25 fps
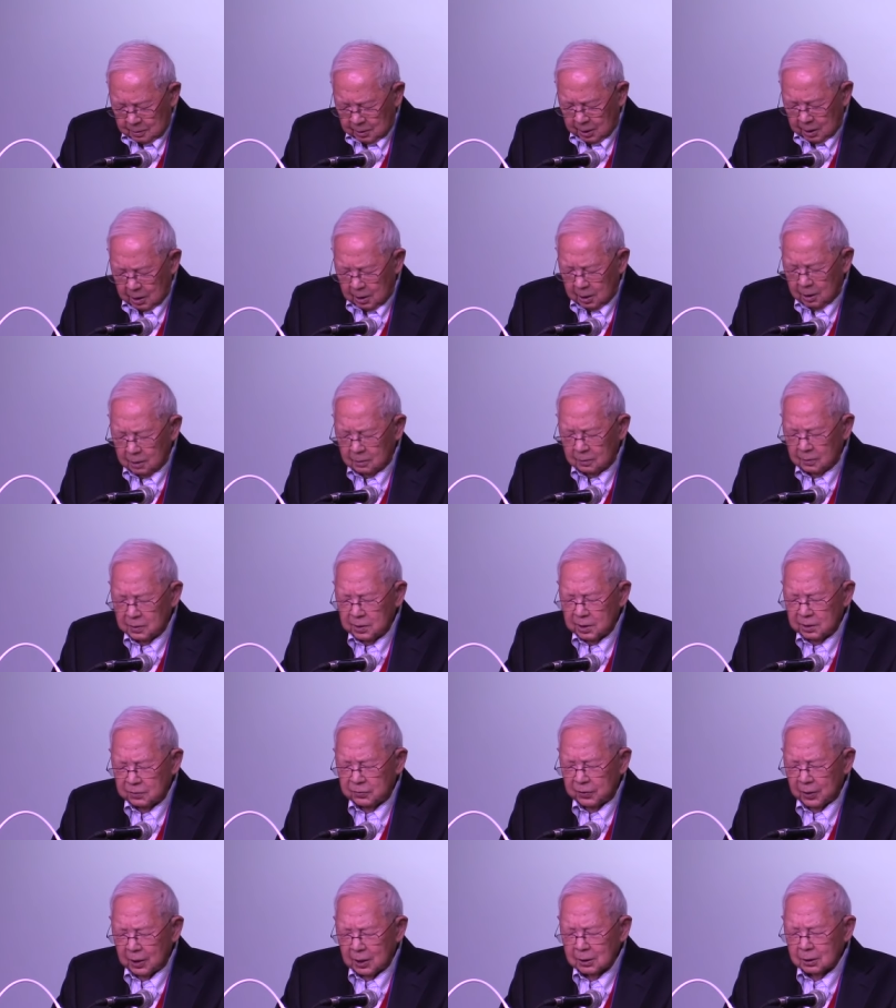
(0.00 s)
Dear
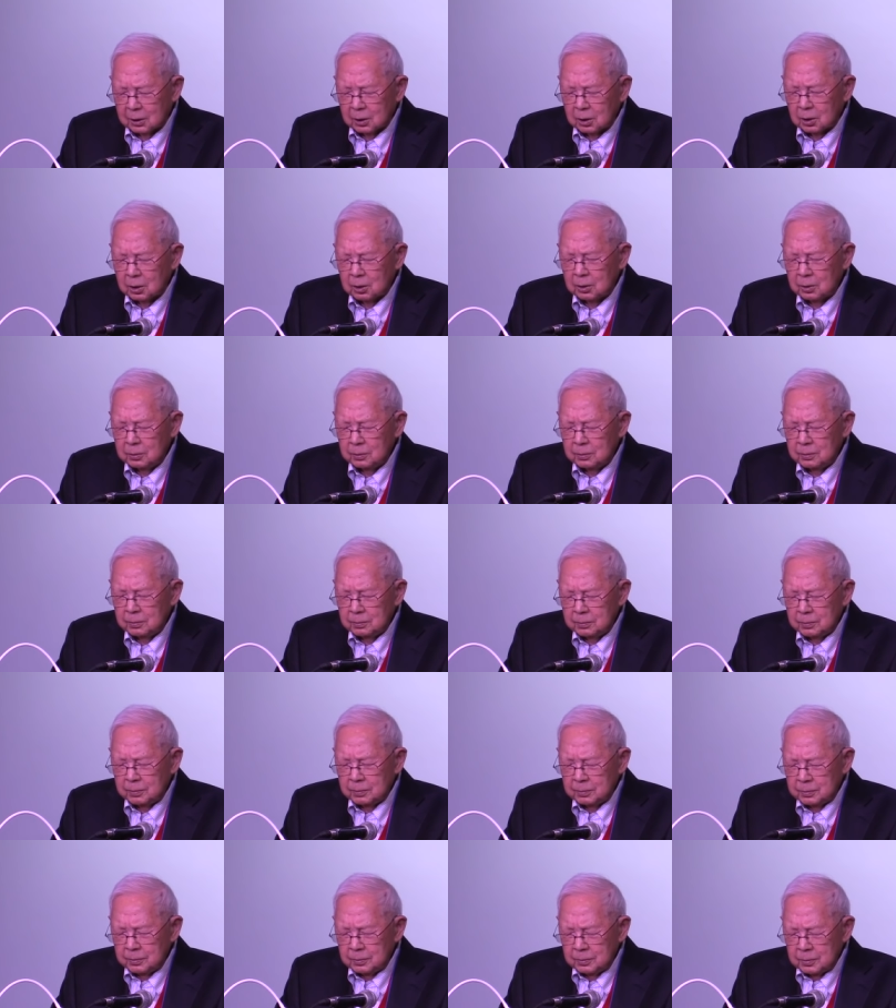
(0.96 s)
Heavenly Father,
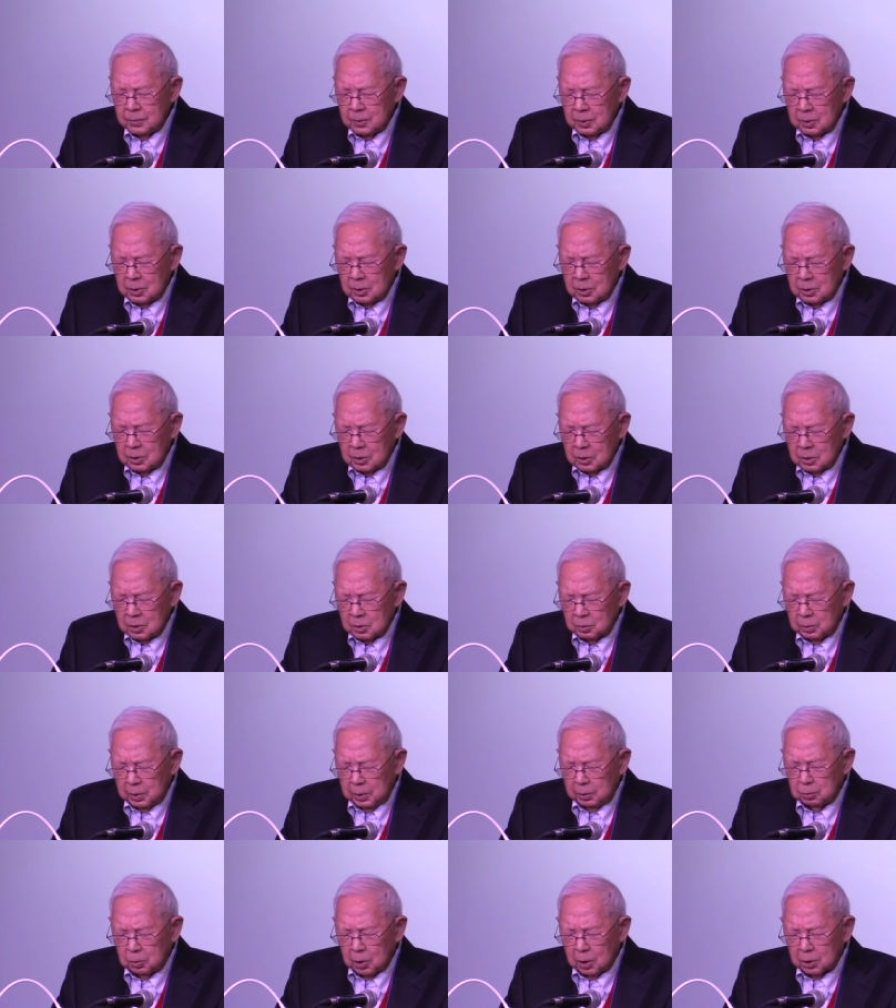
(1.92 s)

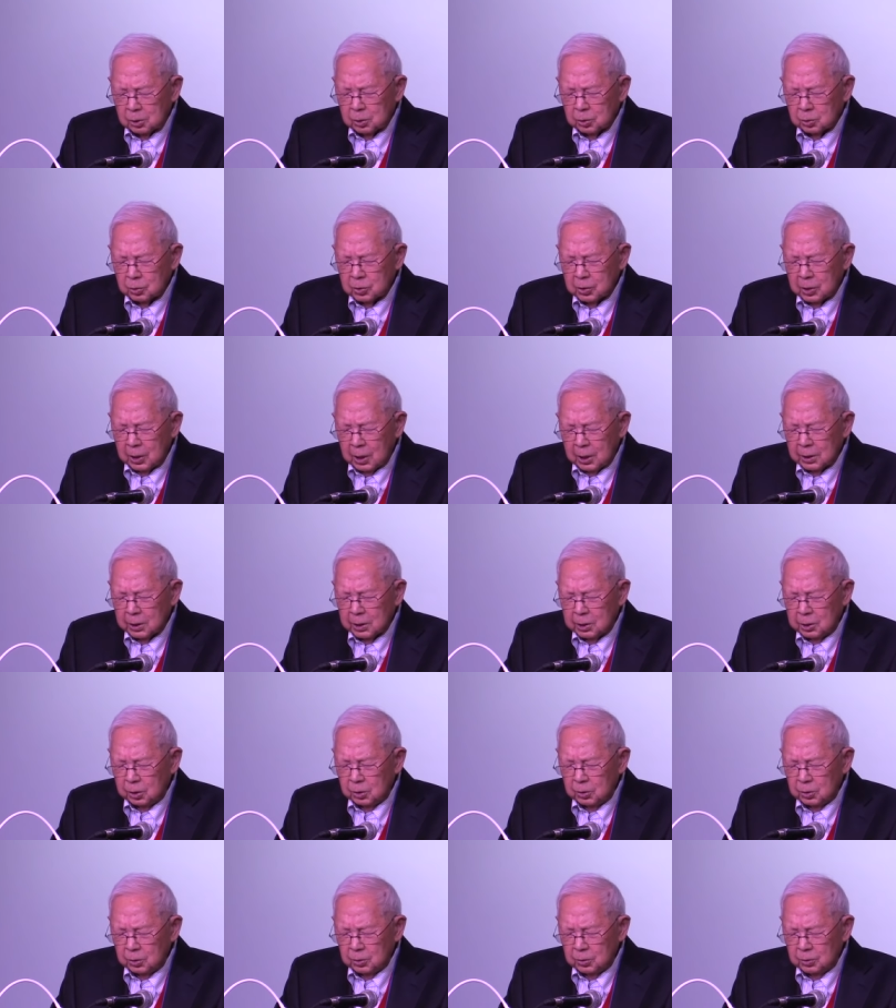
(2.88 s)
we want to thank
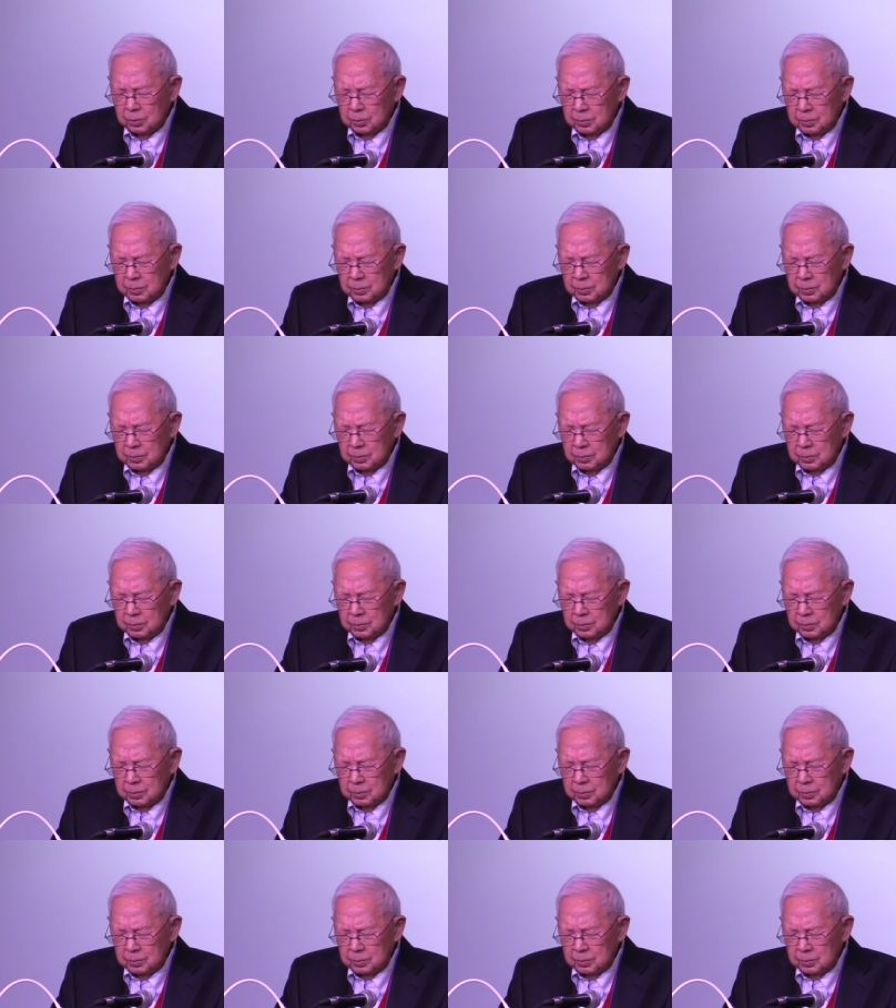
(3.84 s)
you